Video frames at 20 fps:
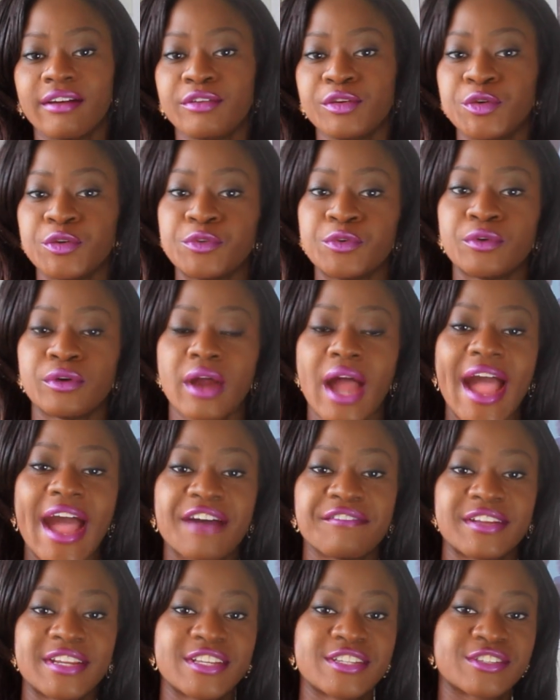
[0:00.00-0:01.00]
you
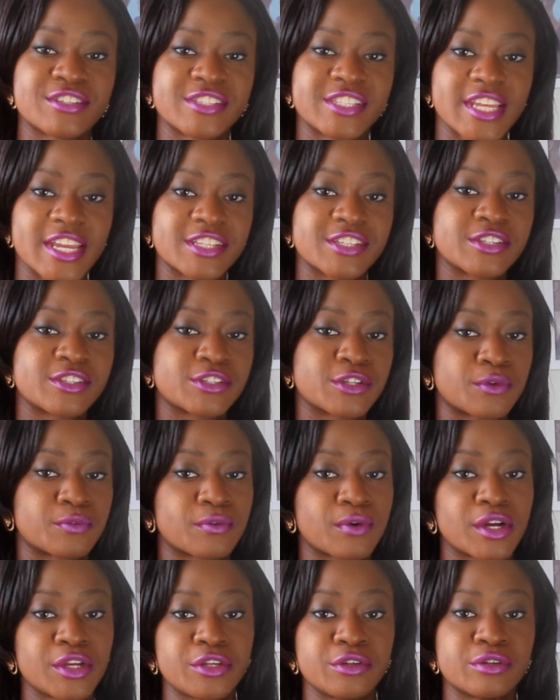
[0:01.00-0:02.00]
have any suggestions of
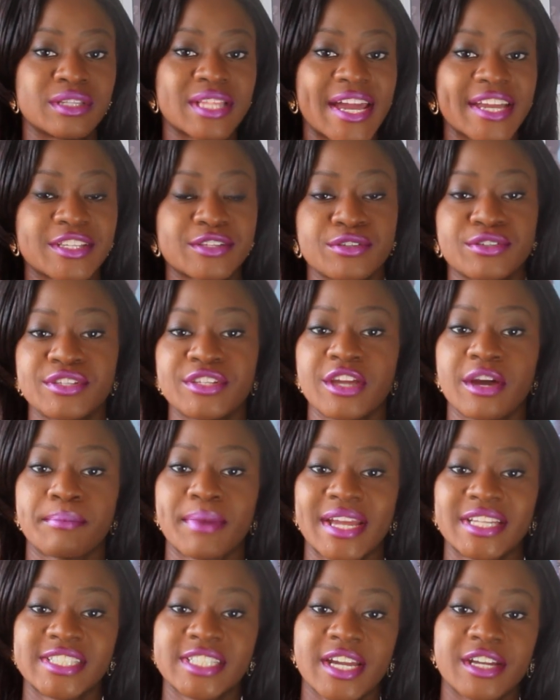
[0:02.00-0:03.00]
what you'd like to see on
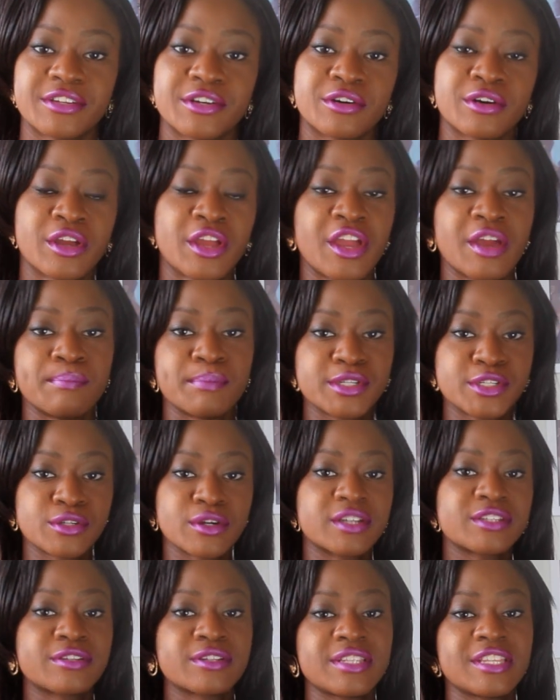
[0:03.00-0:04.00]
my channel, be
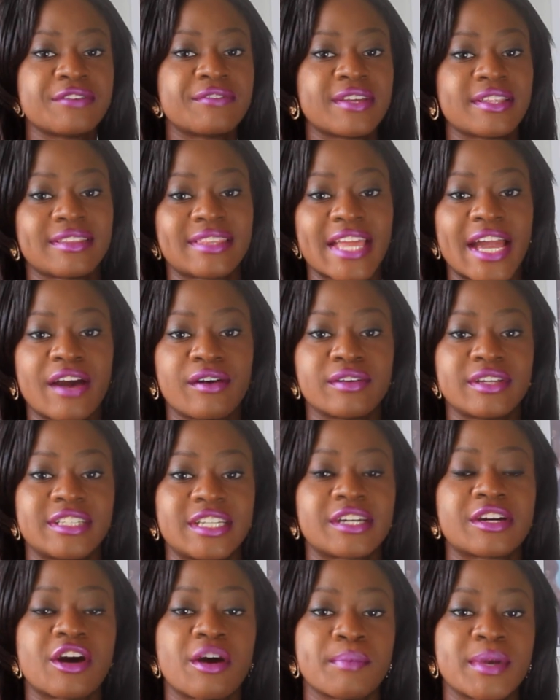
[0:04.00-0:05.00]
sure to leave it down
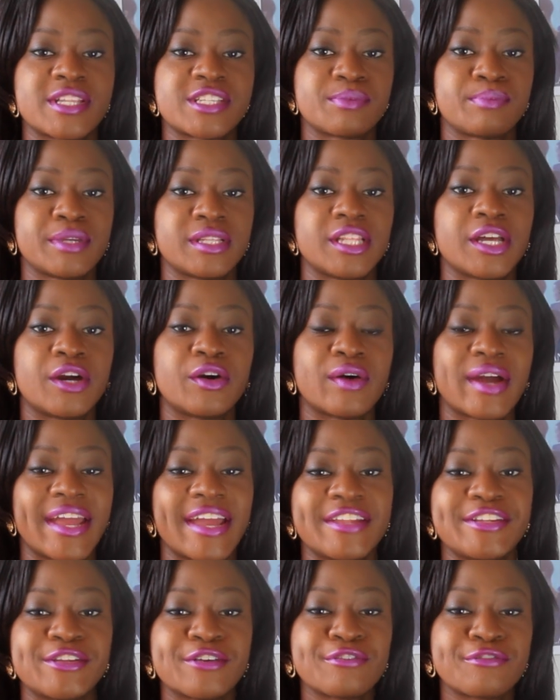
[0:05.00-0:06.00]
in the comments below.
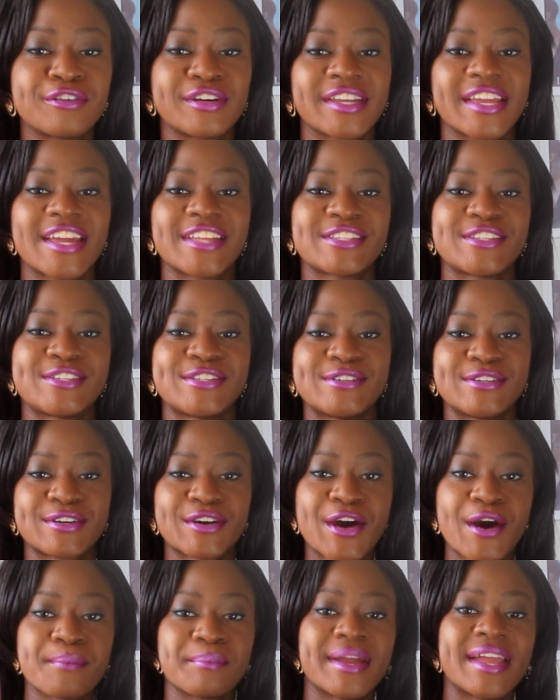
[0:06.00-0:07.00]
And don't forget to
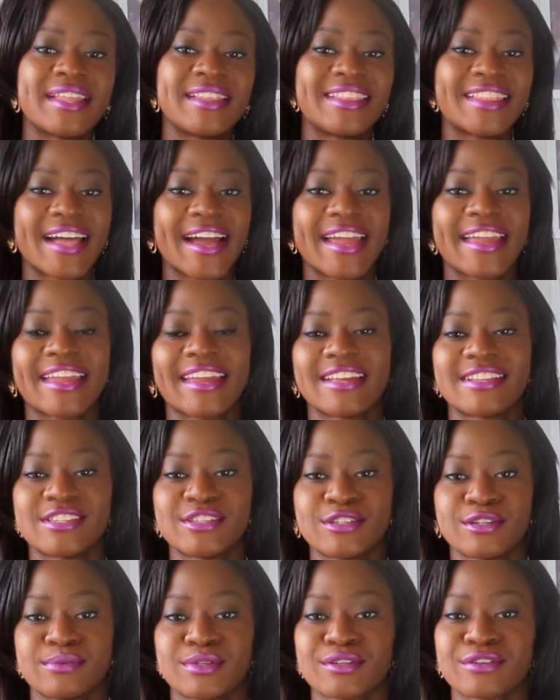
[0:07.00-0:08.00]
comment, like, and
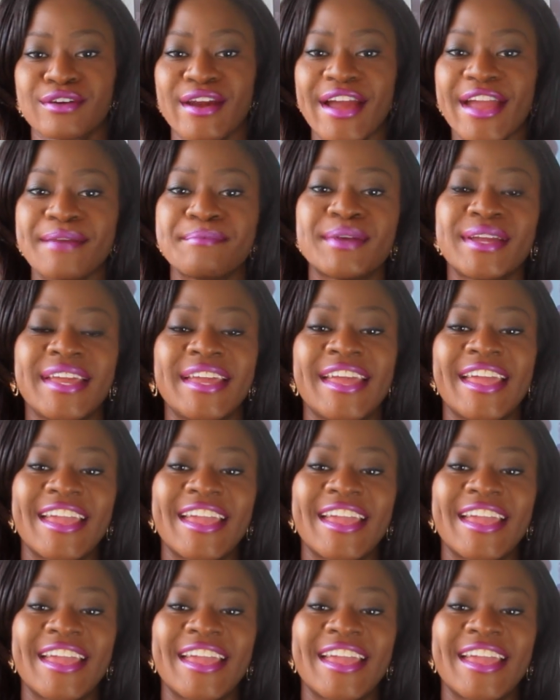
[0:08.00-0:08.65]
subscribe.